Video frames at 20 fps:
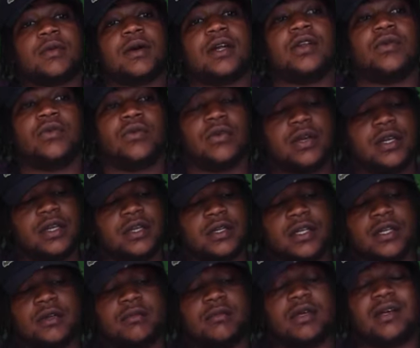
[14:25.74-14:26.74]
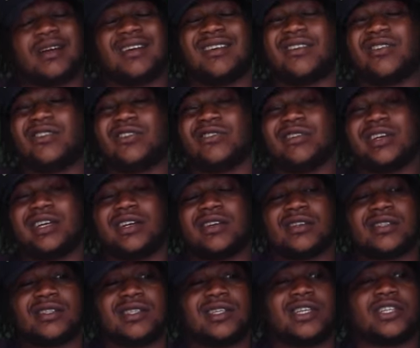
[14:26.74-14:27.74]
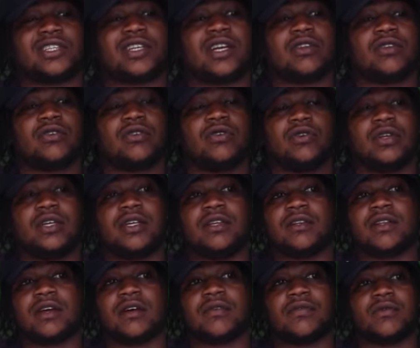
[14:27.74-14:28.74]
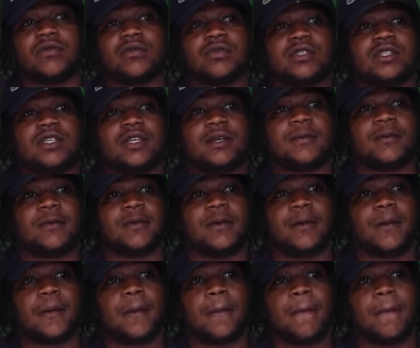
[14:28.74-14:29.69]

part and link did make I go radio station, go do interview same way.